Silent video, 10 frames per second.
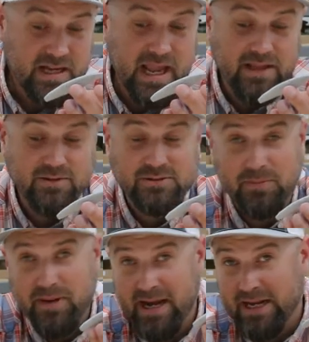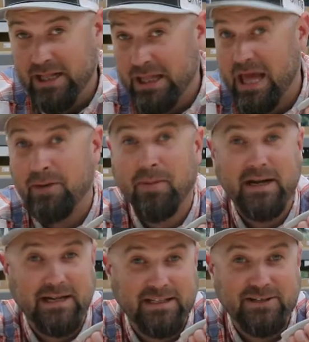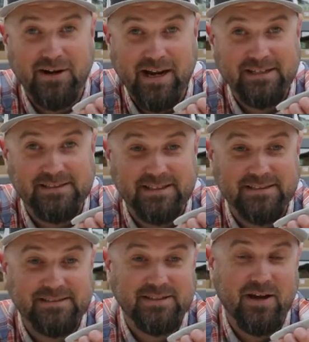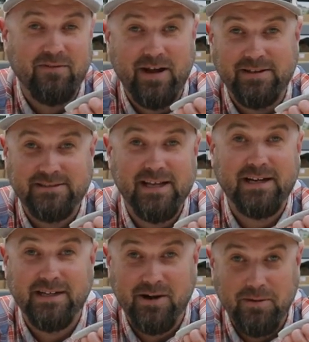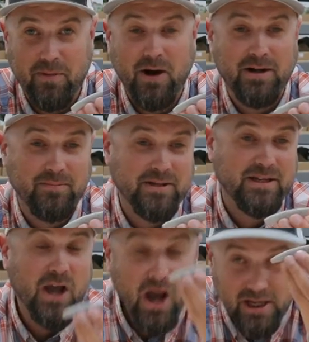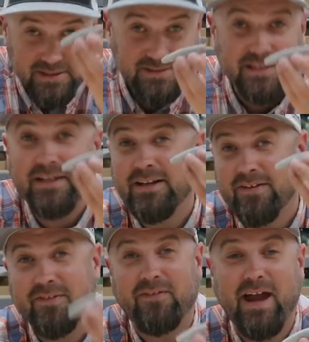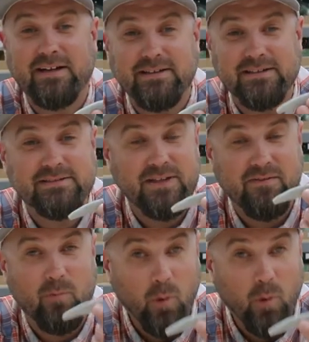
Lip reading: anglers are paying a lot of money to get their hands on this stuff on the secondary market, because the fact that this stuff